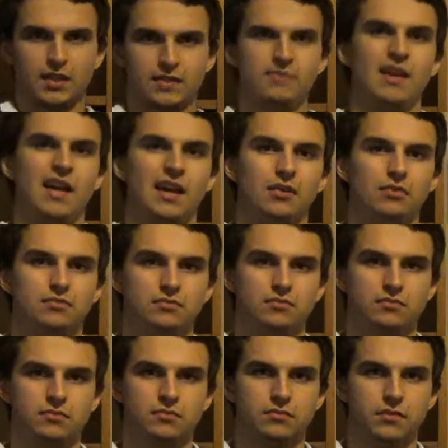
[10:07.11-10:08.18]
Now,
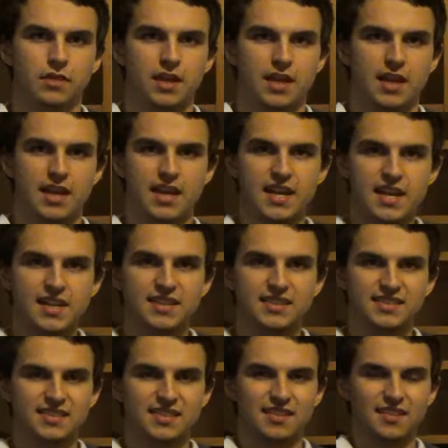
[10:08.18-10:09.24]

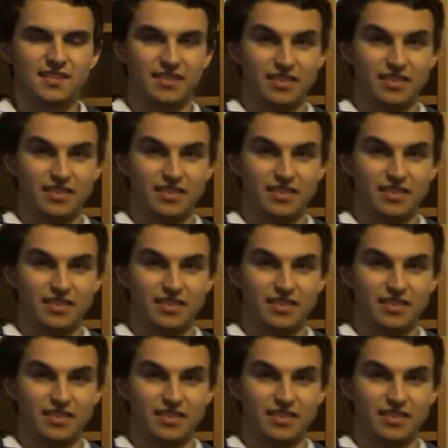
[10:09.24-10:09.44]
is